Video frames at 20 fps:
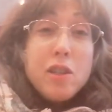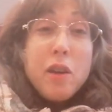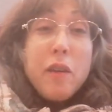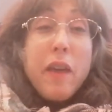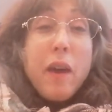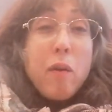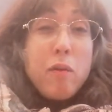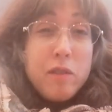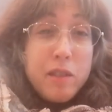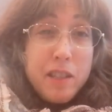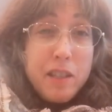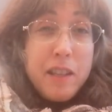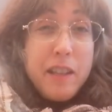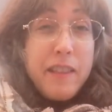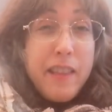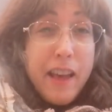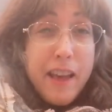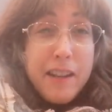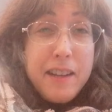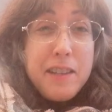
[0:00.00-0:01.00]
So
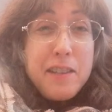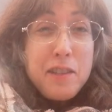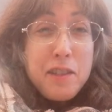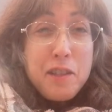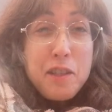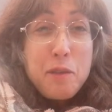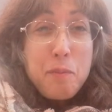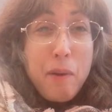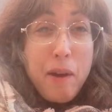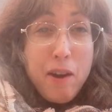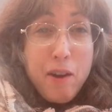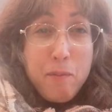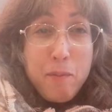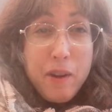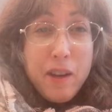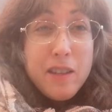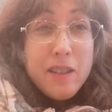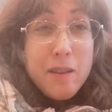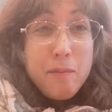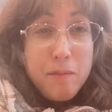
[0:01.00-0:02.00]
that is inspired
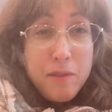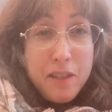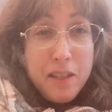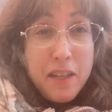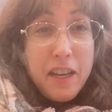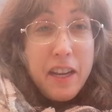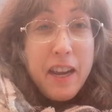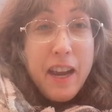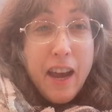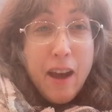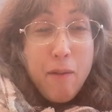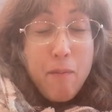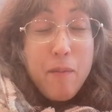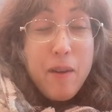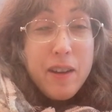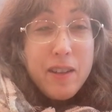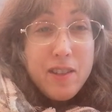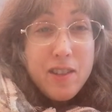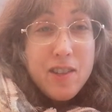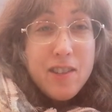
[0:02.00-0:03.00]
because I'm seeing how
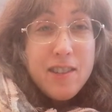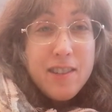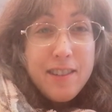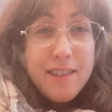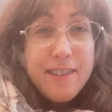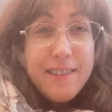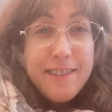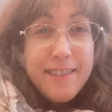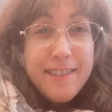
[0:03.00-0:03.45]
much